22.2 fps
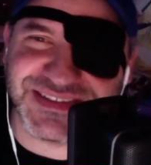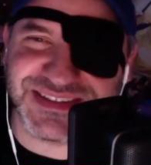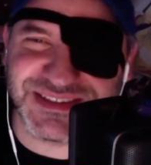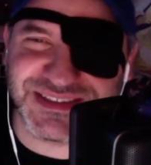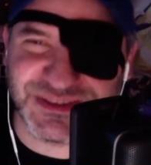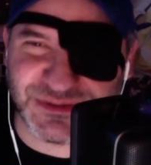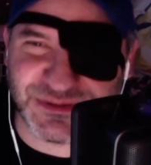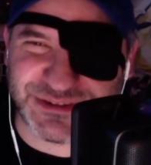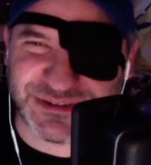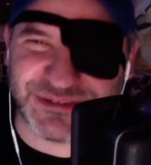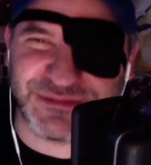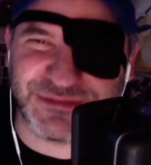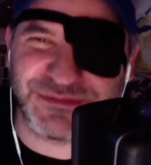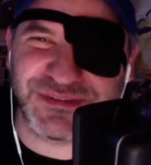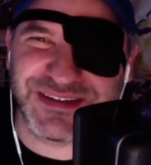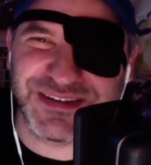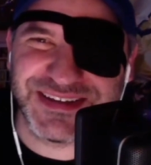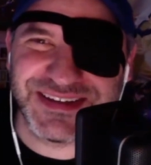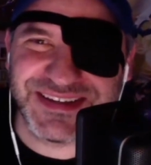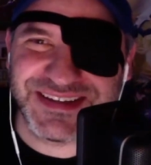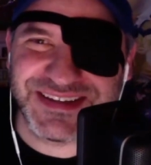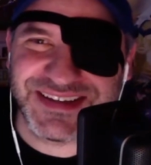to sort of.
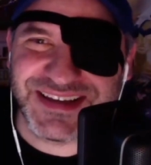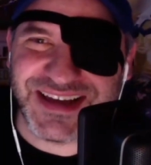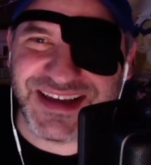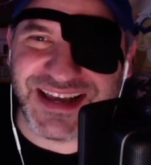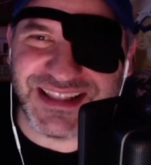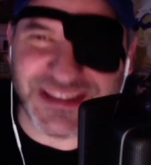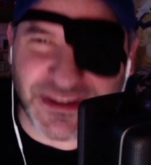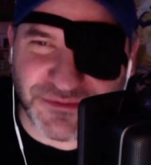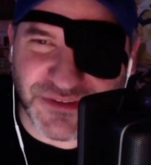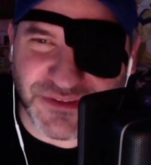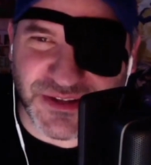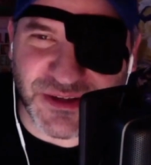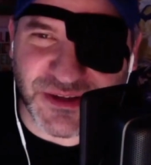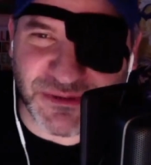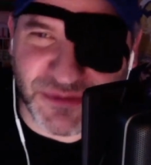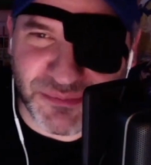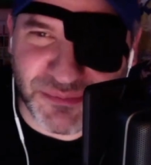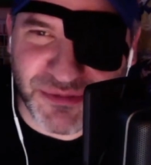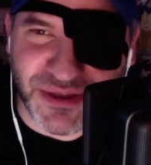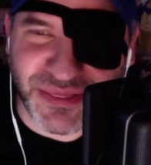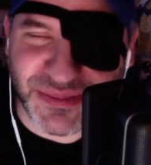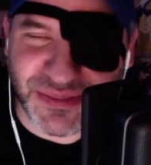I'd love to know
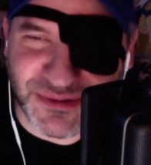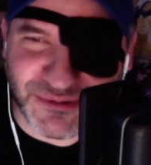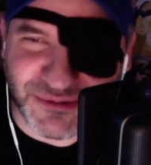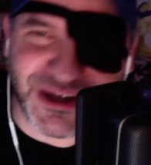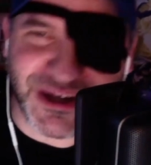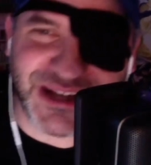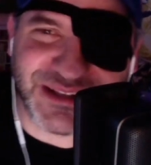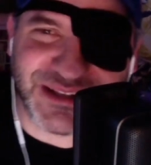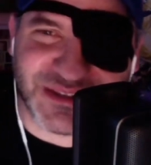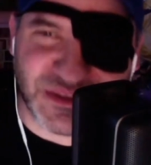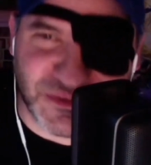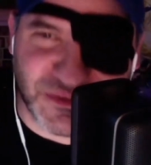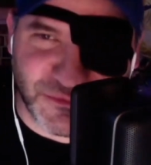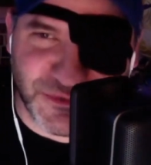what Breath of the Wild and the